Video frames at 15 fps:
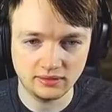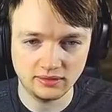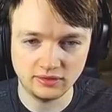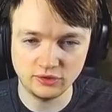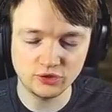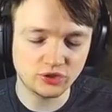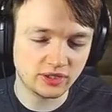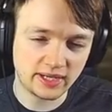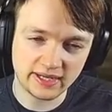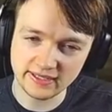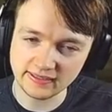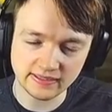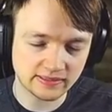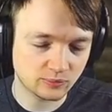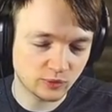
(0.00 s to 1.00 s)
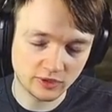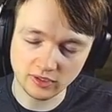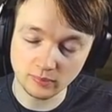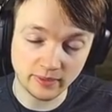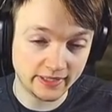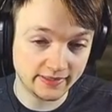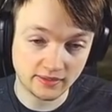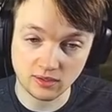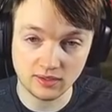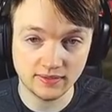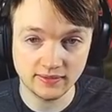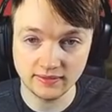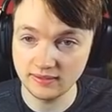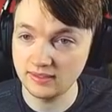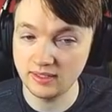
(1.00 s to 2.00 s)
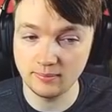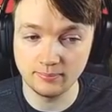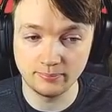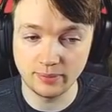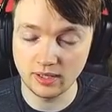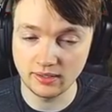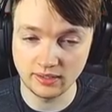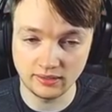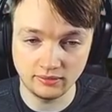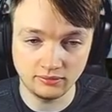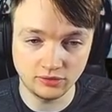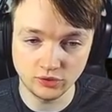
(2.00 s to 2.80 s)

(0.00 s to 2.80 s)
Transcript: Neutralize is one of the best cards in the game, bar none.